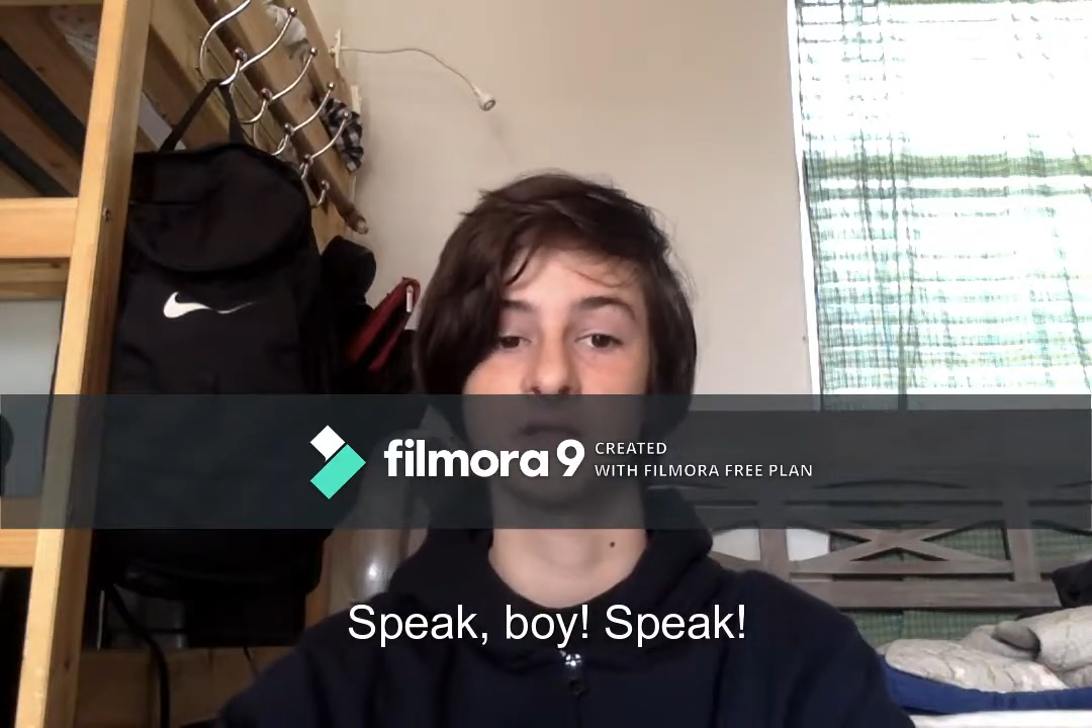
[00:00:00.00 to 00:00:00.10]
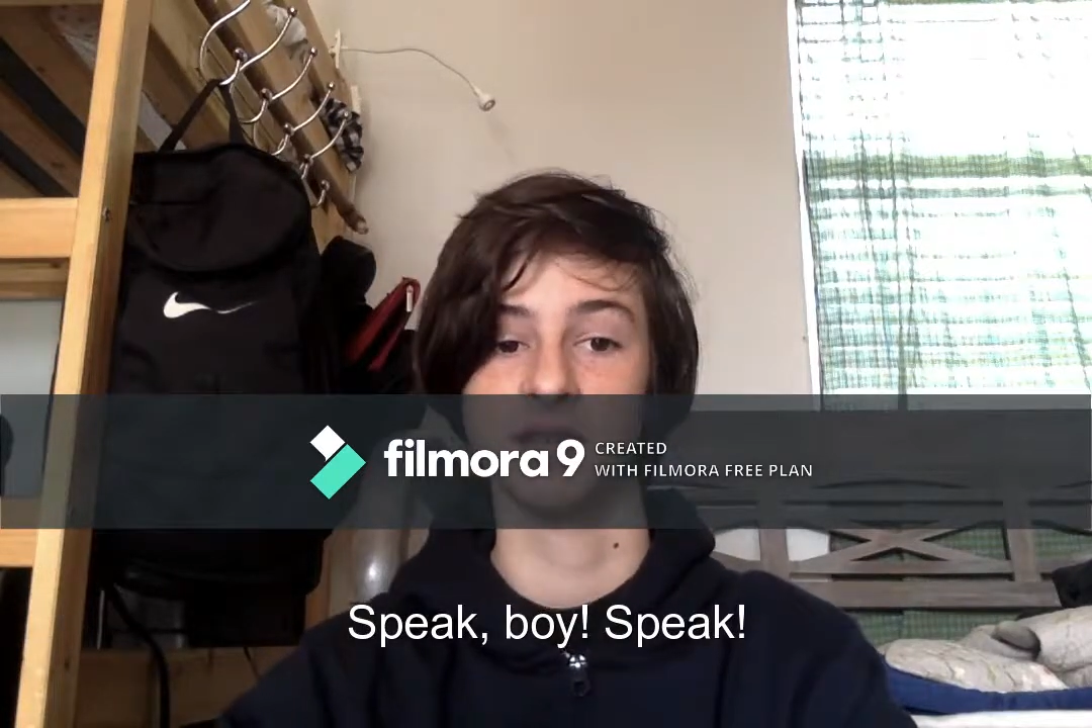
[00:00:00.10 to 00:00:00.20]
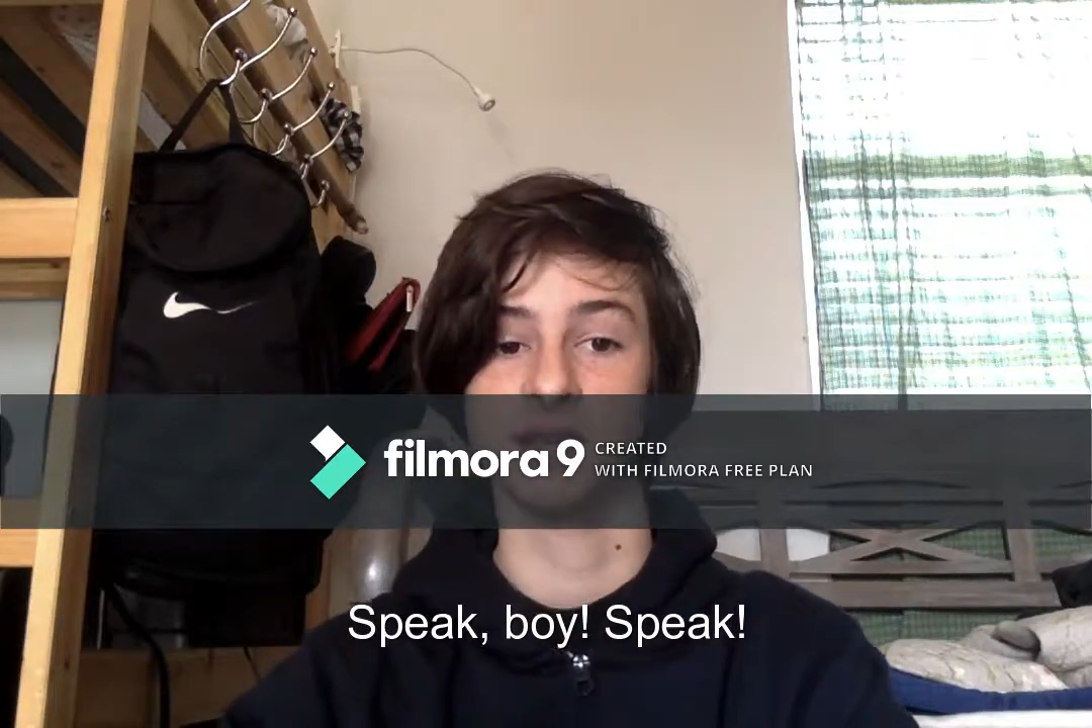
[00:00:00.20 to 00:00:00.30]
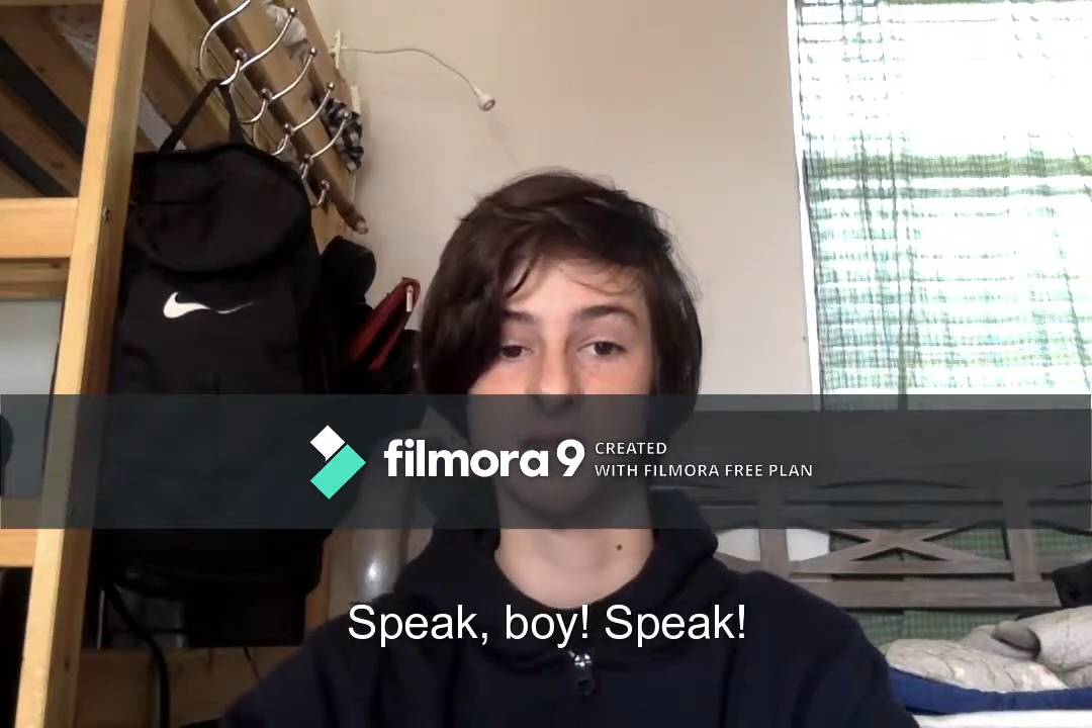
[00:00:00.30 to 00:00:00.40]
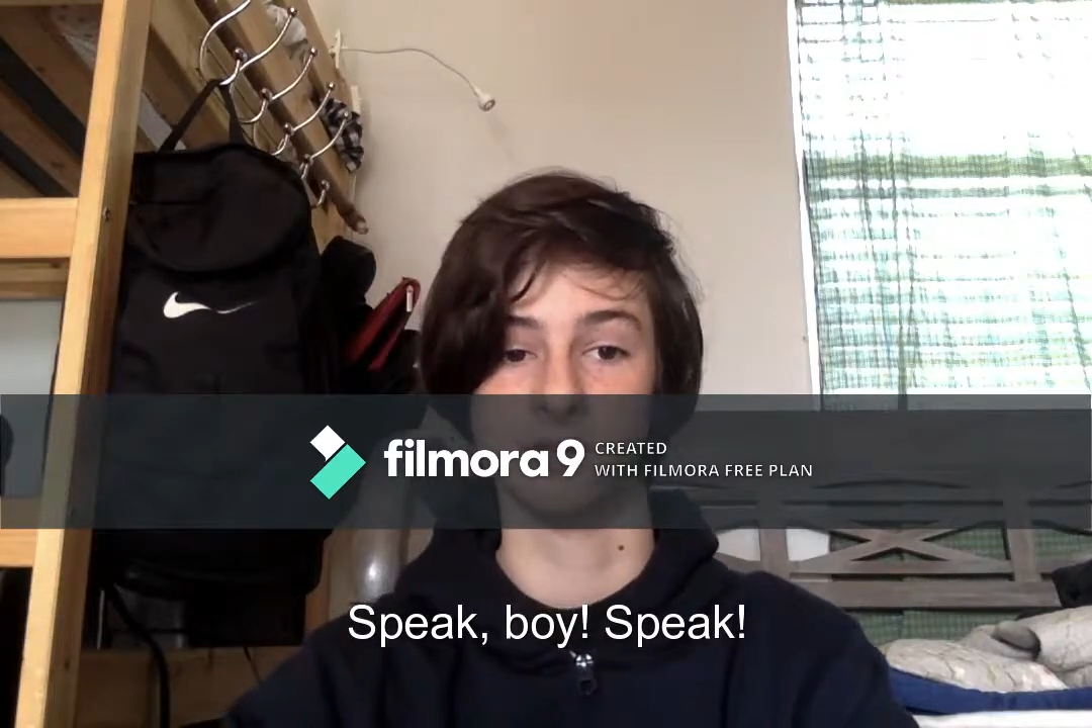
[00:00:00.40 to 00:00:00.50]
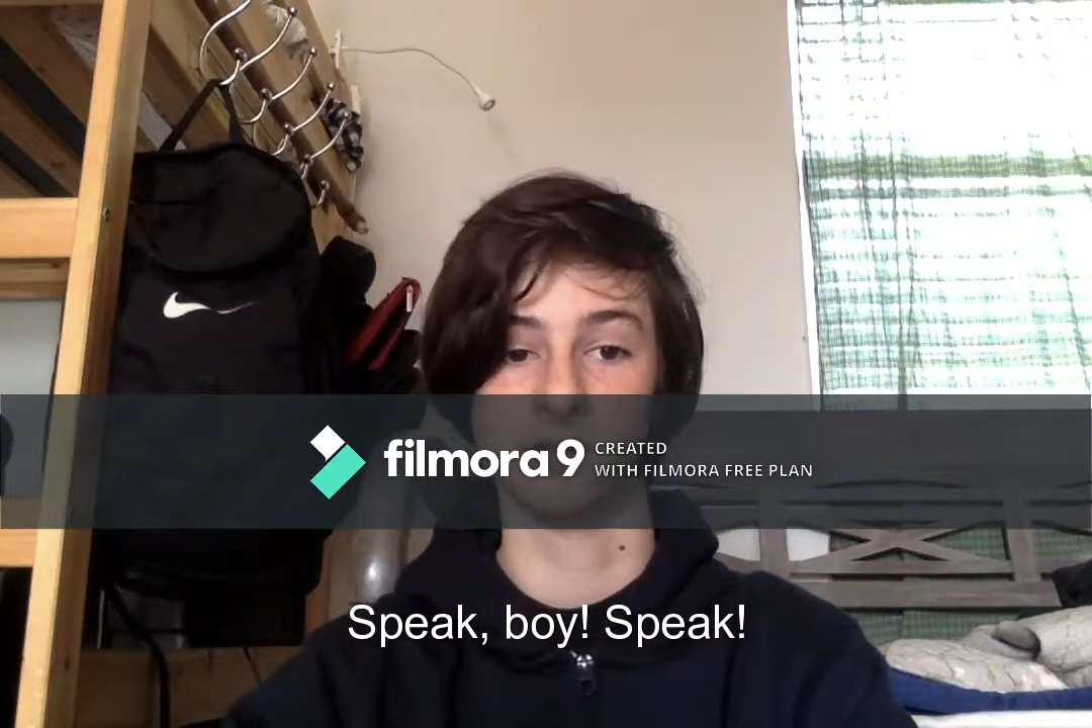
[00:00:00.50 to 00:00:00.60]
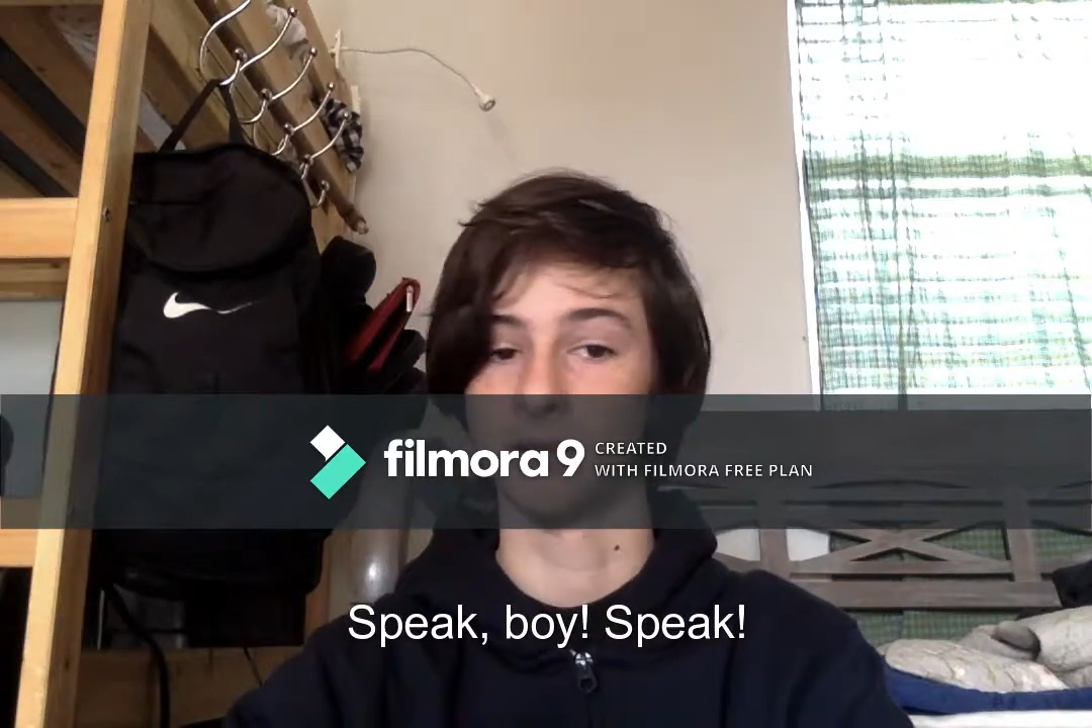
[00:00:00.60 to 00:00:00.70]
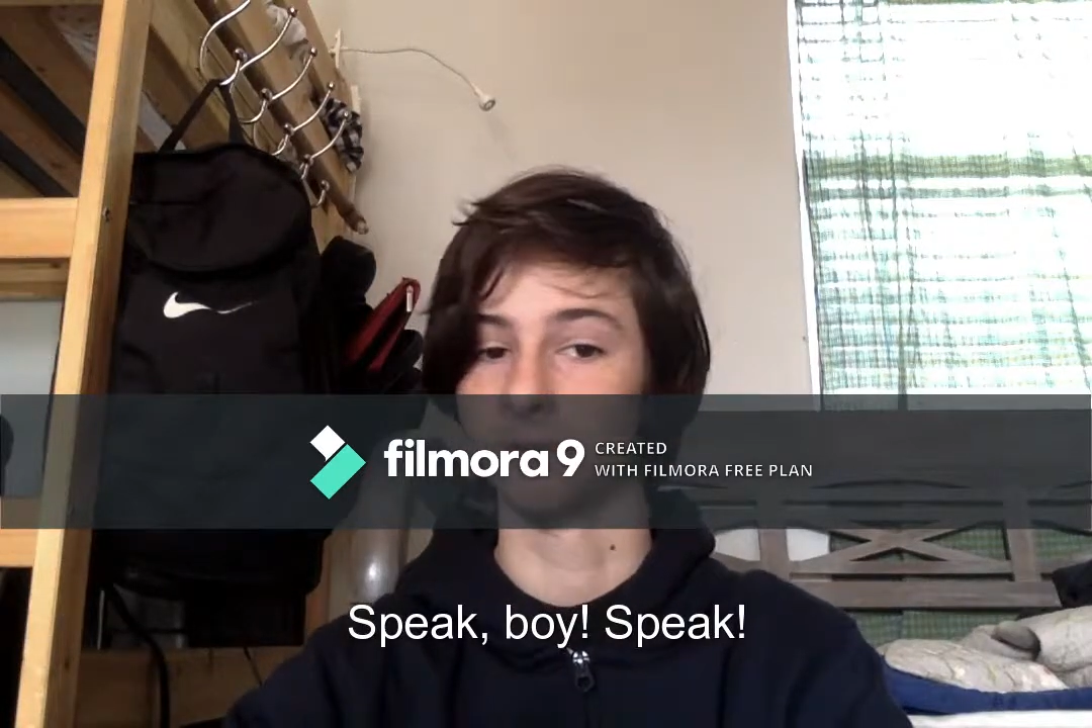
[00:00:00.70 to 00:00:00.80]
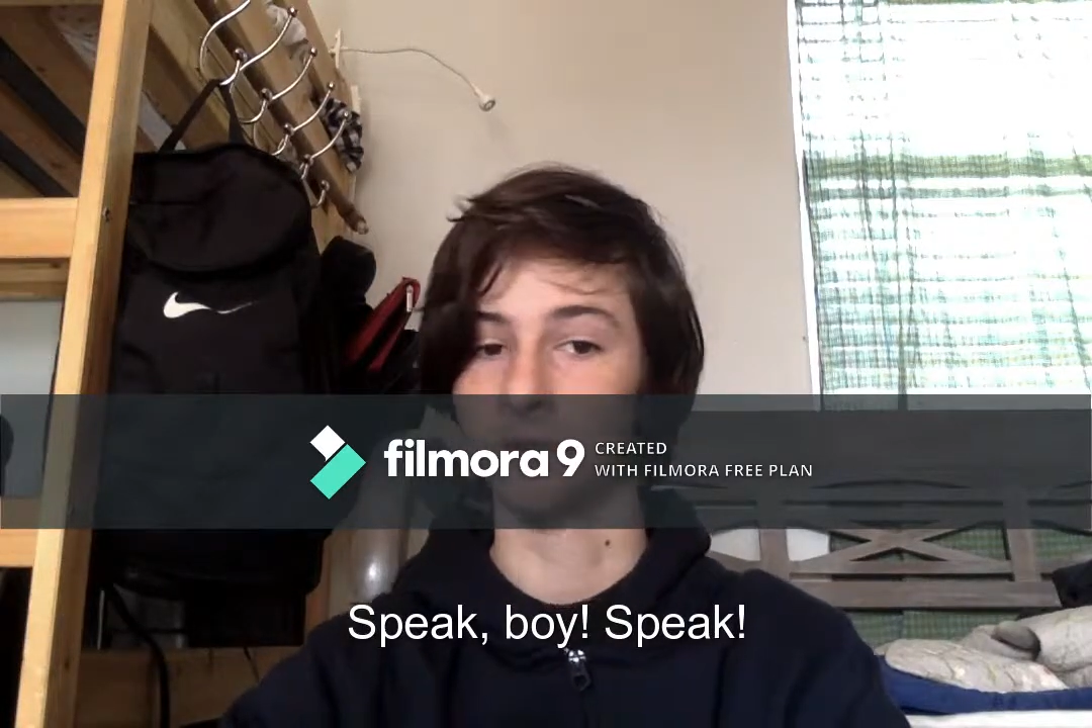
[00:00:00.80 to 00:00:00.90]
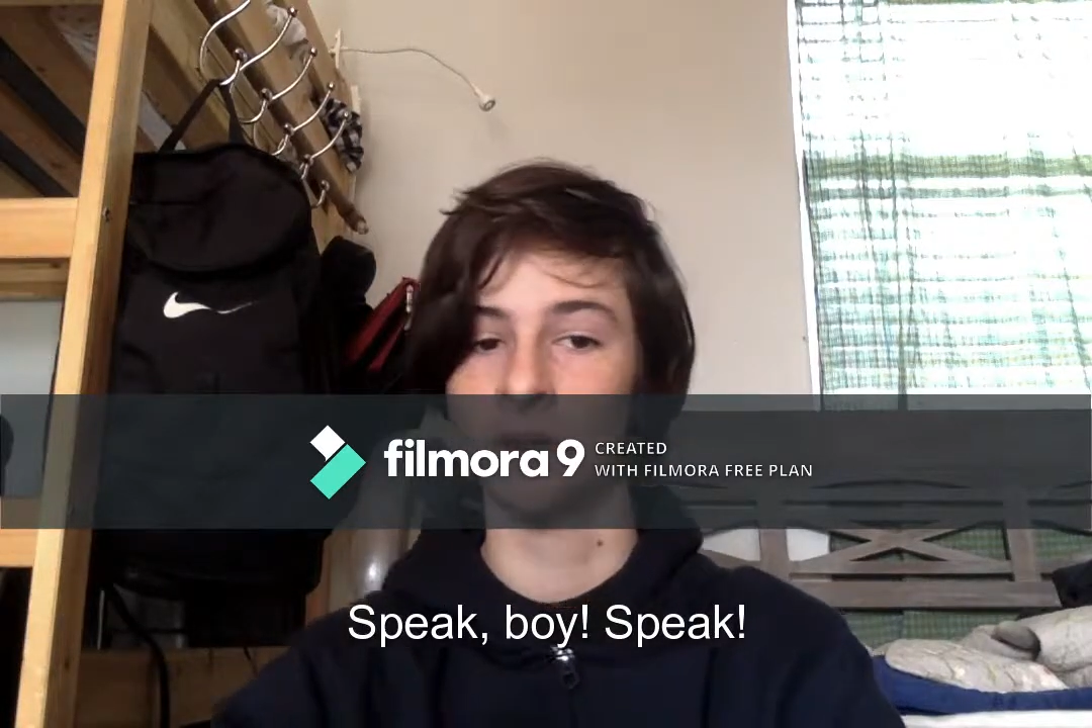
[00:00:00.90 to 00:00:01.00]
have stated
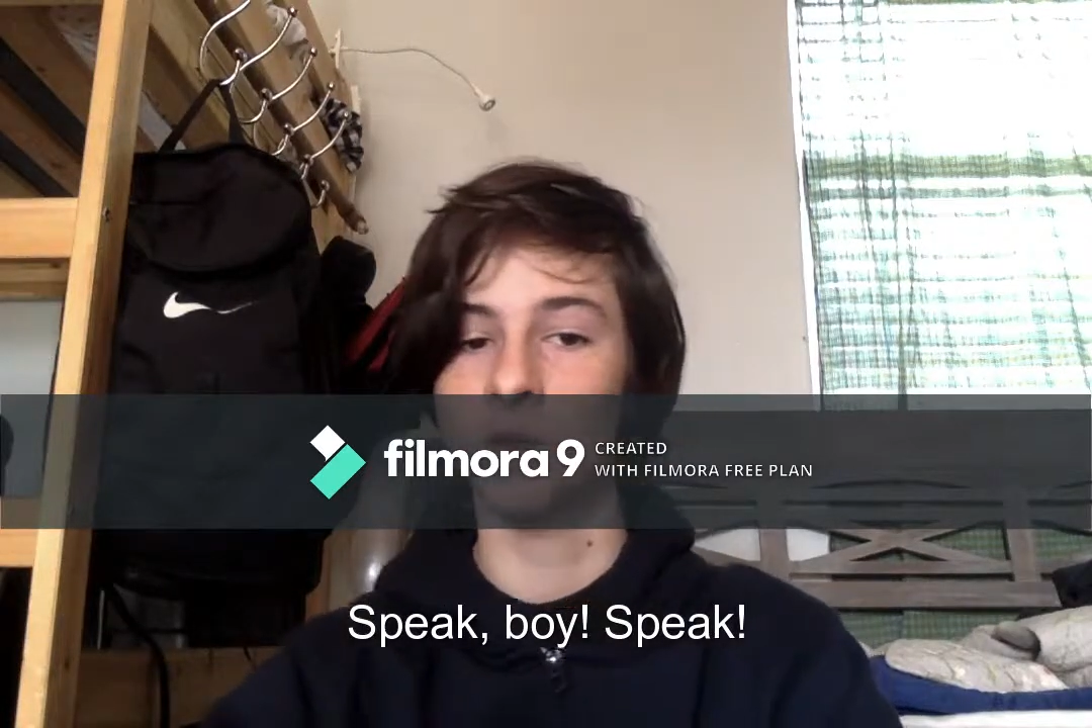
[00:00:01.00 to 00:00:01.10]
earlier.